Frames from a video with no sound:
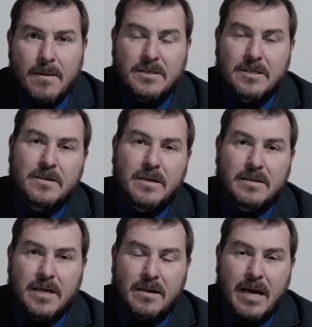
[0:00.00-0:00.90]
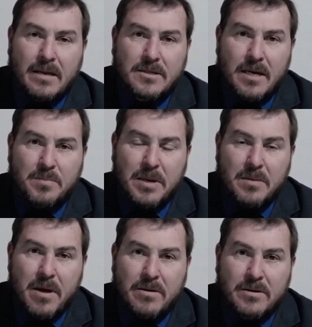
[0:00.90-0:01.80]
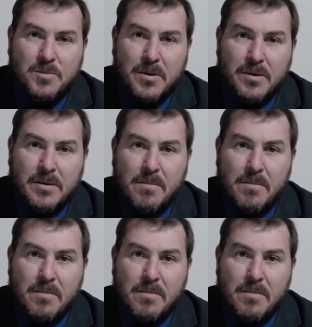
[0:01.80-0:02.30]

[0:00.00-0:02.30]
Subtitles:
It's in Natal, outside Pietermaritzburg.